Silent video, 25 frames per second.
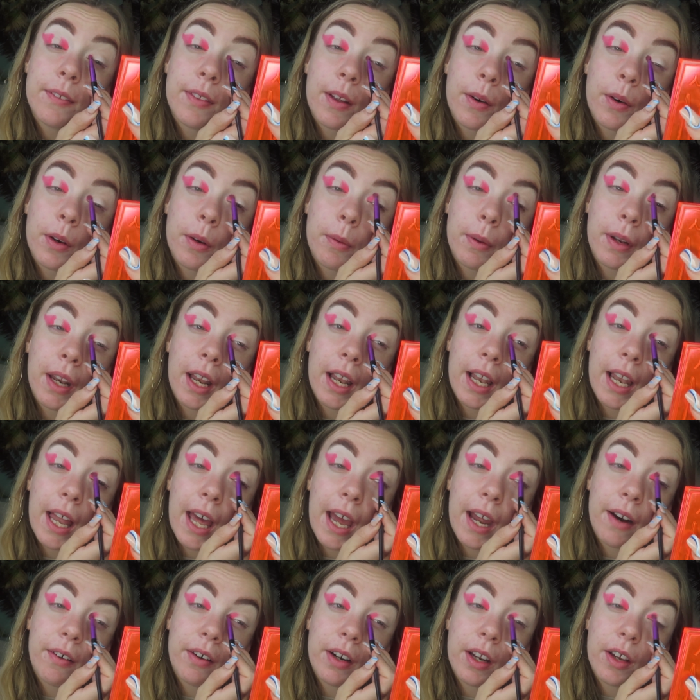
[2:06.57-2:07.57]
That would have been
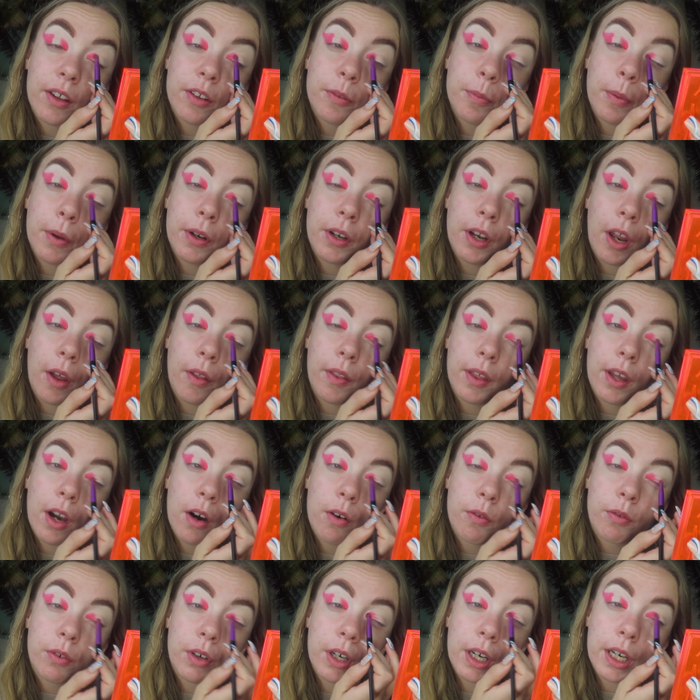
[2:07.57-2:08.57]
hilarious. But no, they are
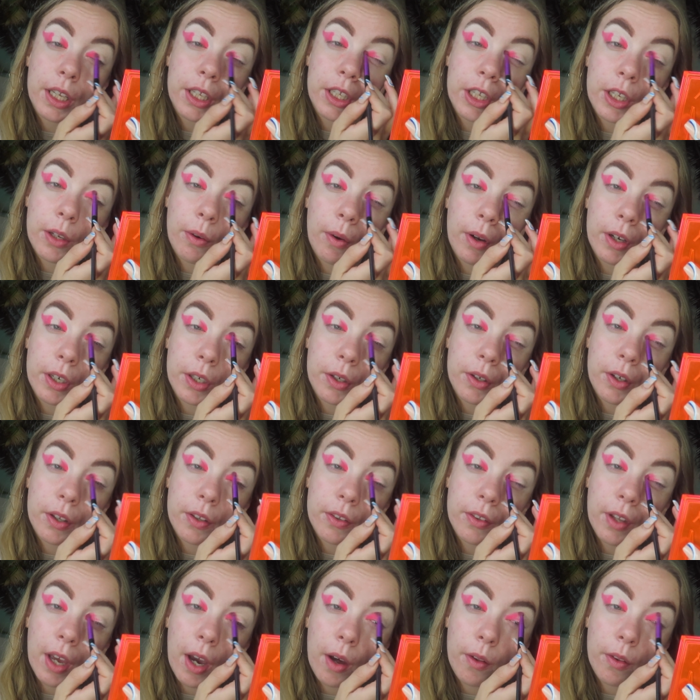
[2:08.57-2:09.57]
really cute, and you can
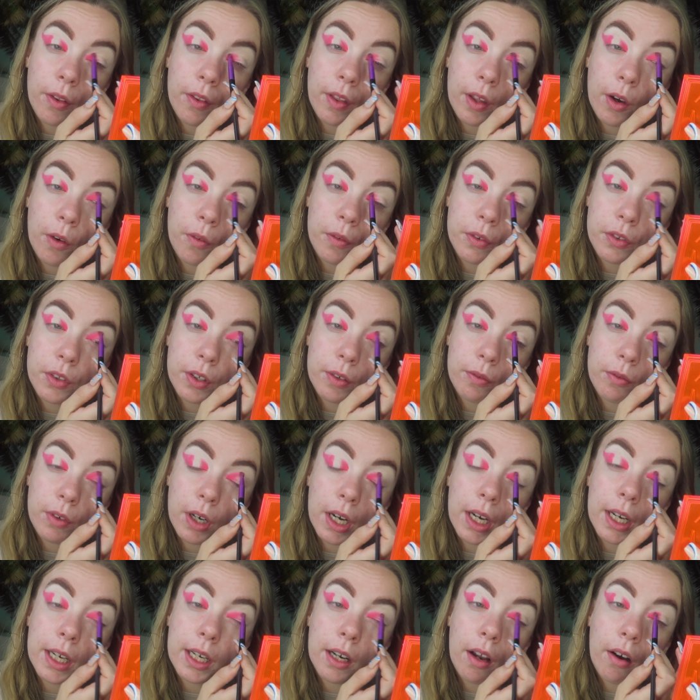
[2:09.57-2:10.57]
tell that they obviously
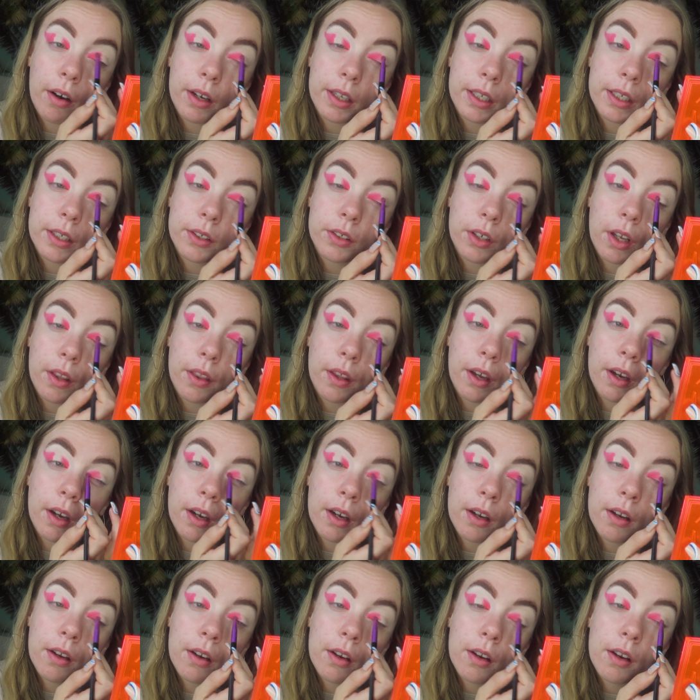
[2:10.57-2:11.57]
really like each other,
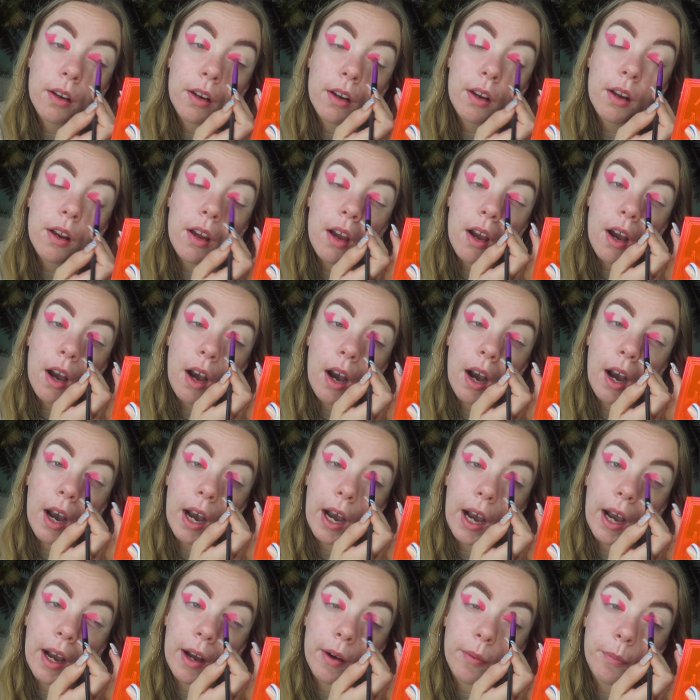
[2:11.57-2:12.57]

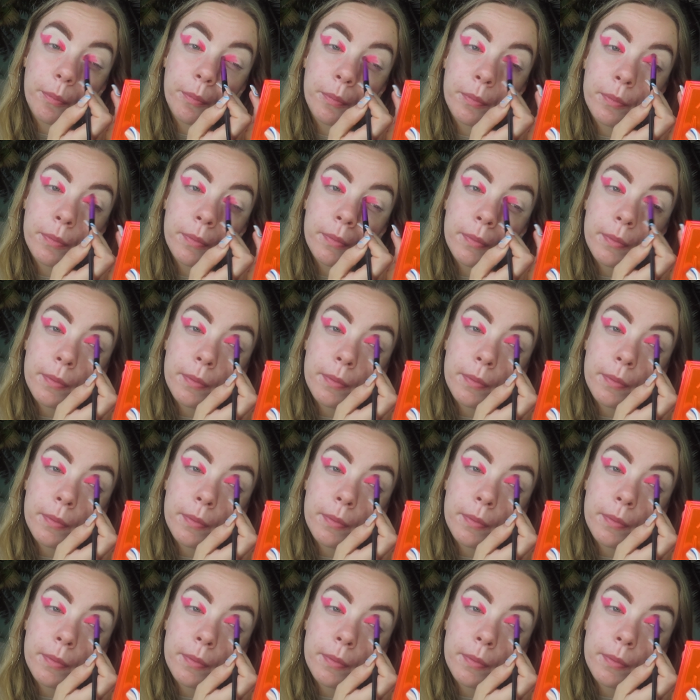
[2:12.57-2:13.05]
and